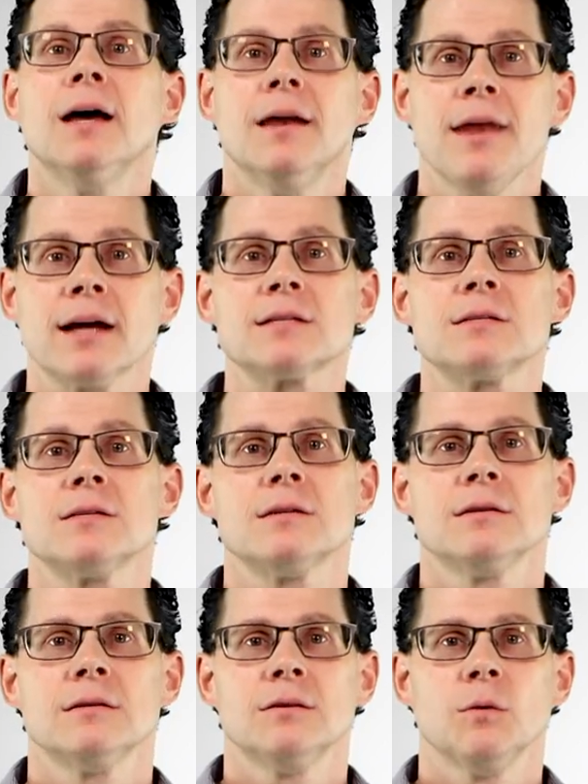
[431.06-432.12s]
Next,
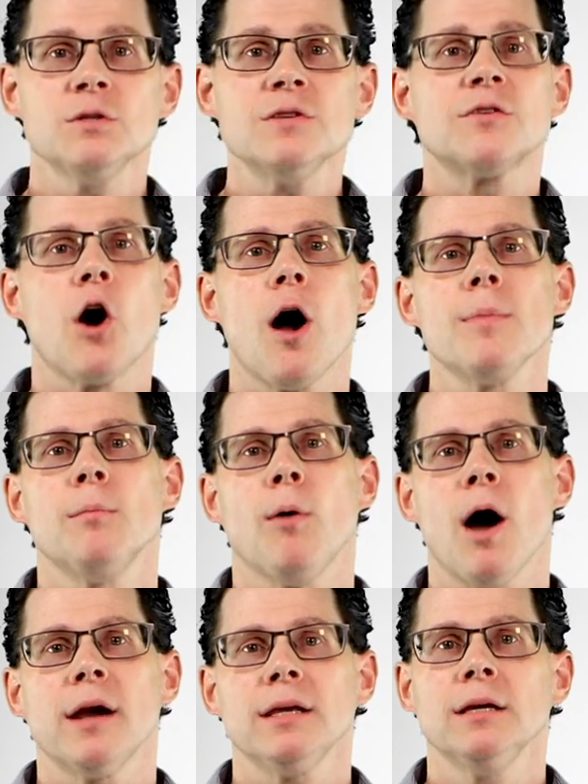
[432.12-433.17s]
once you've calmed the
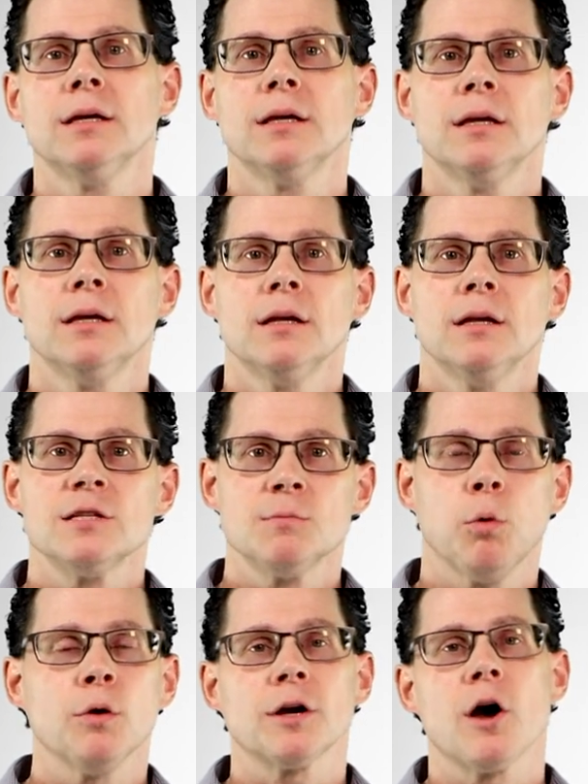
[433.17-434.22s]
body, it's
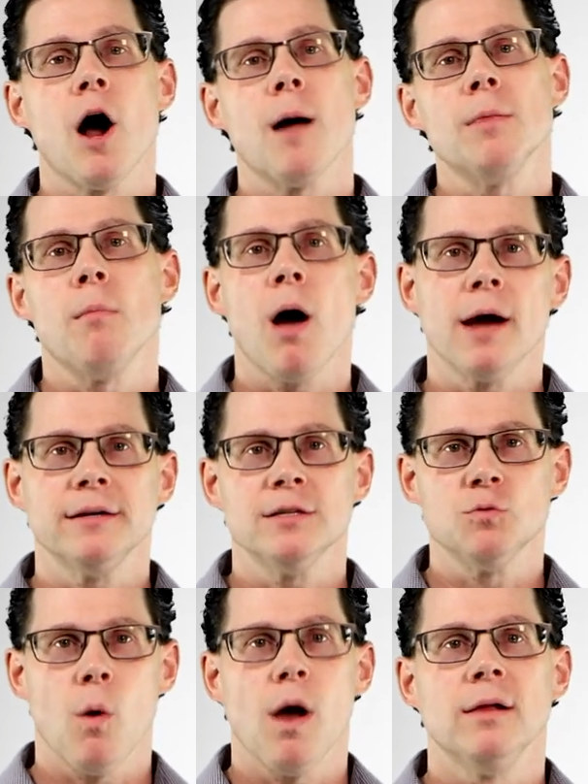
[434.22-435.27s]
important to calm the mind
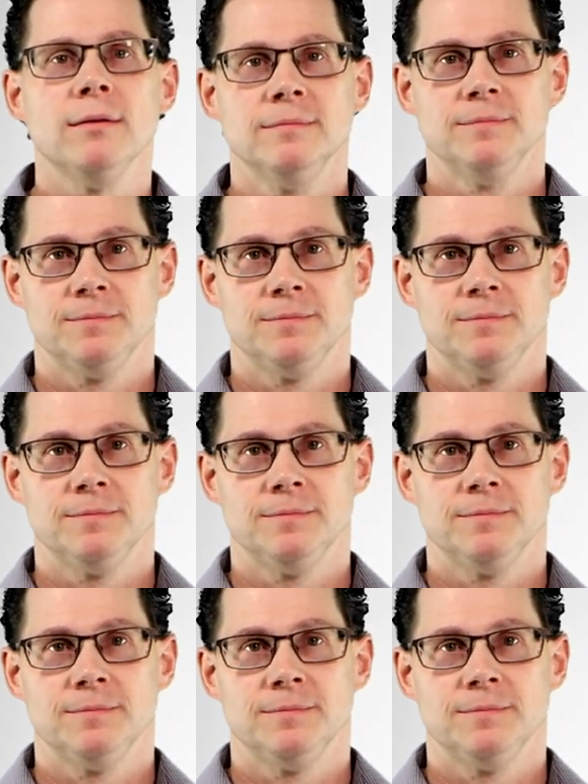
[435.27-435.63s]
as well.